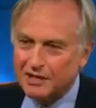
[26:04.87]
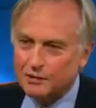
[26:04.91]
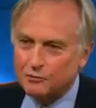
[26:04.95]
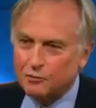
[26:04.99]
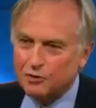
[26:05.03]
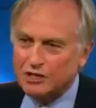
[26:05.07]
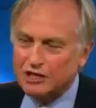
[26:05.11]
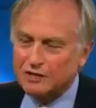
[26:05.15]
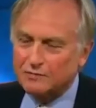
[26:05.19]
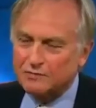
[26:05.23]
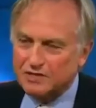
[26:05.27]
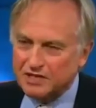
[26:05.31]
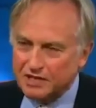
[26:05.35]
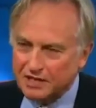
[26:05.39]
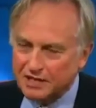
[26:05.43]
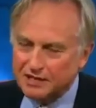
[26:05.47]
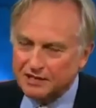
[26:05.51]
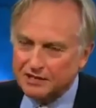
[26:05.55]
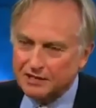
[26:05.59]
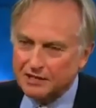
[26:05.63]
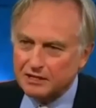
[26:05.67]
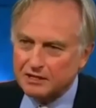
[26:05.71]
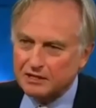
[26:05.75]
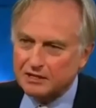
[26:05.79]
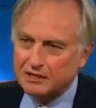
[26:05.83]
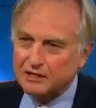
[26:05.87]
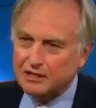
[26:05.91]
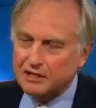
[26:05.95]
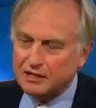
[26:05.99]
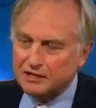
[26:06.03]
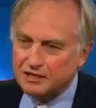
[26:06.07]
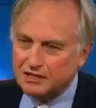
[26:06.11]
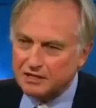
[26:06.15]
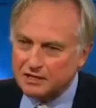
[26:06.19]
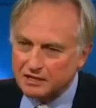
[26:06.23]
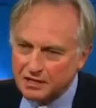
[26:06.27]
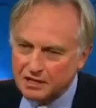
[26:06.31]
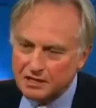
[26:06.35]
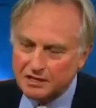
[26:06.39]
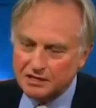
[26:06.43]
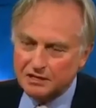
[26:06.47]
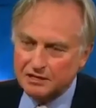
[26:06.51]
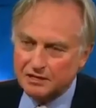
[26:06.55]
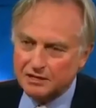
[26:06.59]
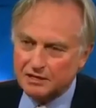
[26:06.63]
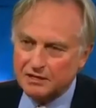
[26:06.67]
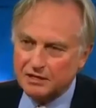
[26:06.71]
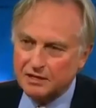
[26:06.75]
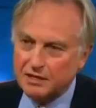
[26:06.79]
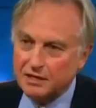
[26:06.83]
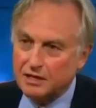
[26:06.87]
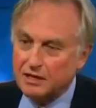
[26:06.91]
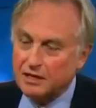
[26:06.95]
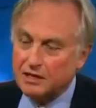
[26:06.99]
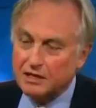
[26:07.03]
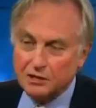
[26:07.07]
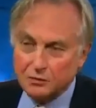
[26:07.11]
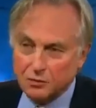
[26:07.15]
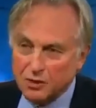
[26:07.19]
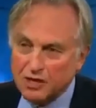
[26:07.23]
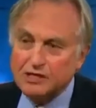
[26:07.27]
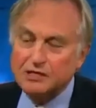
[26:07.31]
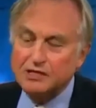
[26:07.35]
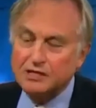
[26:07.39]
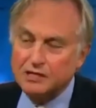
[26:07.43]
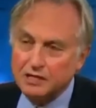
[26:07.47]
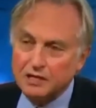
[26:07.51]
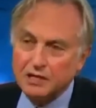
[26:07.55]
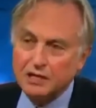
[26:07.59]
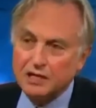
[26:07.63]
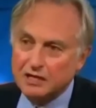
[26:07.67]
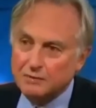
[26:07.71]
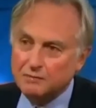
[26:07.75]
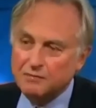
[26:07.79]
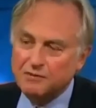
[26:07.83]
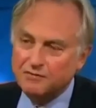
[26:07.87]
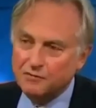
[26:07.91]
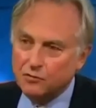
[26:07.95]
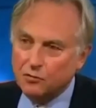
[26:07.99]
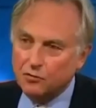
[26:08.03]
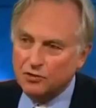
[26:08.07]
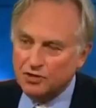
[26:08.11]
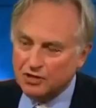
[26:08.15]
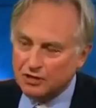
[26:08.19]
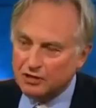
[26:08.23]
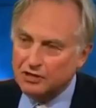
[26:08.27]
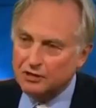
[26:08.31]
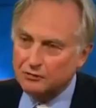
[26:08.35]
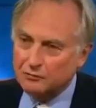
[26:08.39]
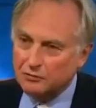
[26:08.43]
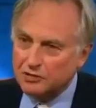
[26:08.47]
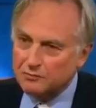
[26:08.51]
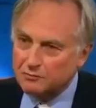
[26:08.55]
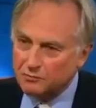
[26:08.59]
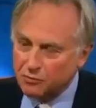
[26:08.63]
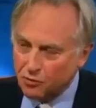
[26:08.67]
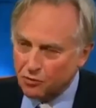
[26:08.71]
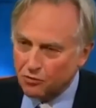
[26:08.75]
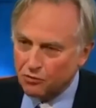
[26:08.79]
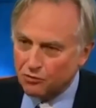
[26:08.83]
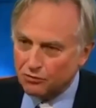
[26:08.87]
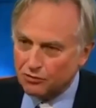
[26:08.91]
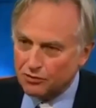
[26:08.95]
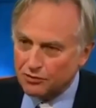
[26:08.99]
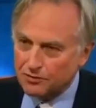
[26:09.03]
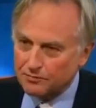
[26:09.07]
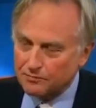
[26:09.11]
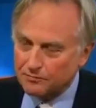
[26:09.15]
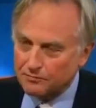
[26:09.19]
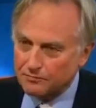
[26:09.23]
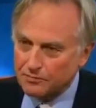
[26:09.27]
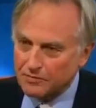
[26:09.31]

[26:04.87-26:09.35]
What I'm saying is that a sneeze, 20 years before Hitler was born,